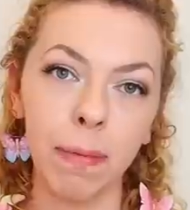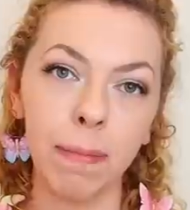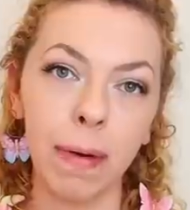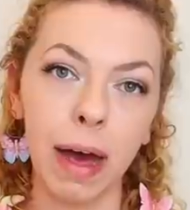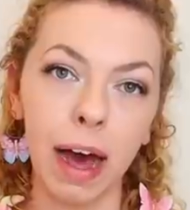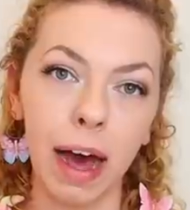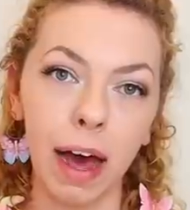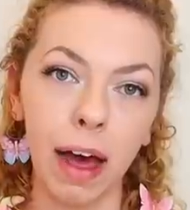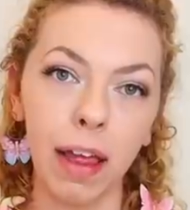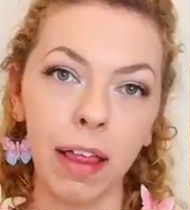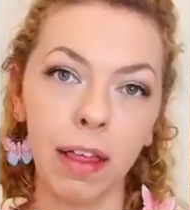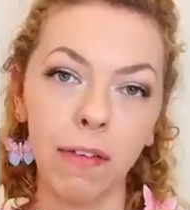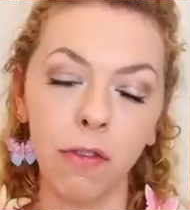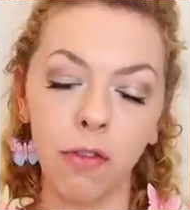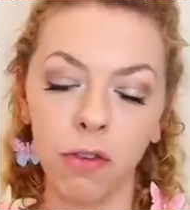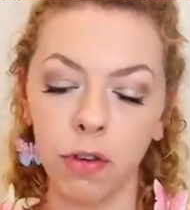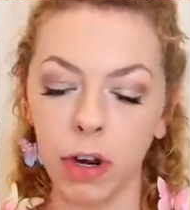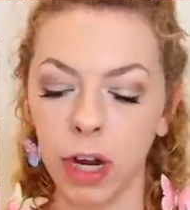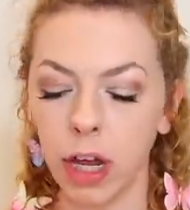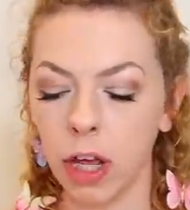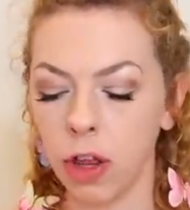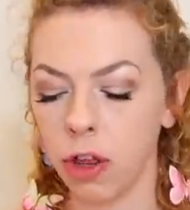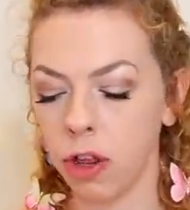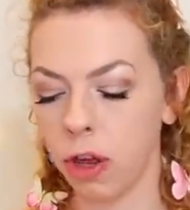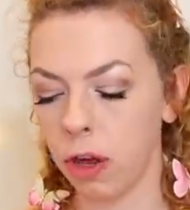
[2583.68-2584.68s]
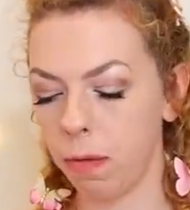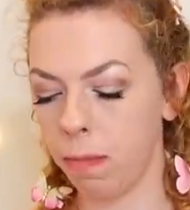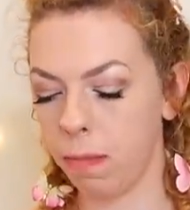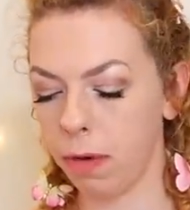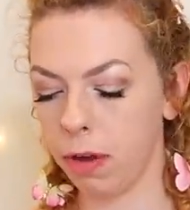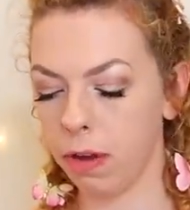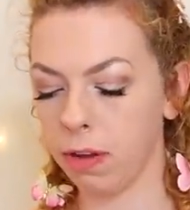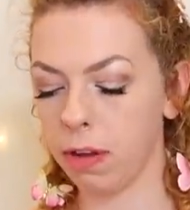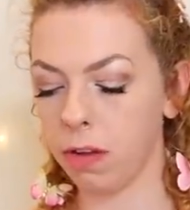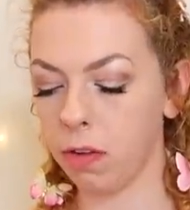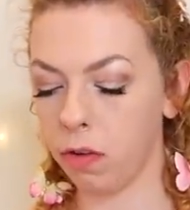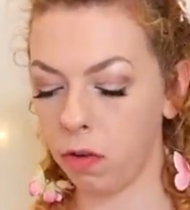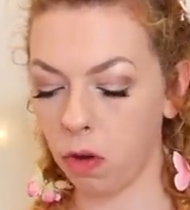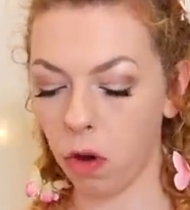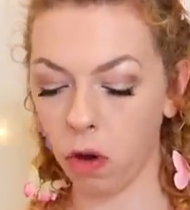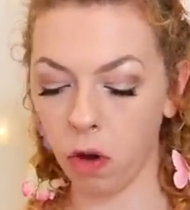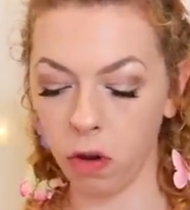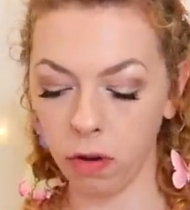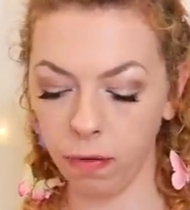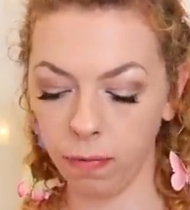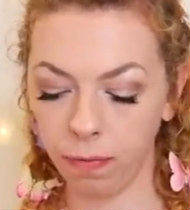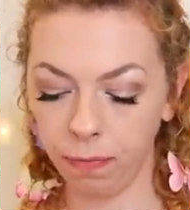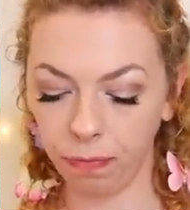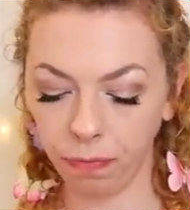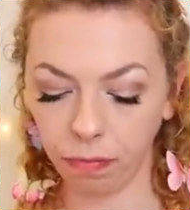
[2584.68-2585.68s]
about how they treated you, because it's not
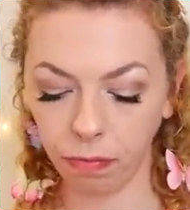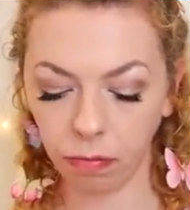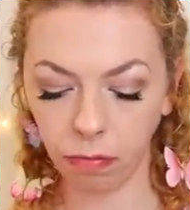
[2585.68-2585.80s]
on.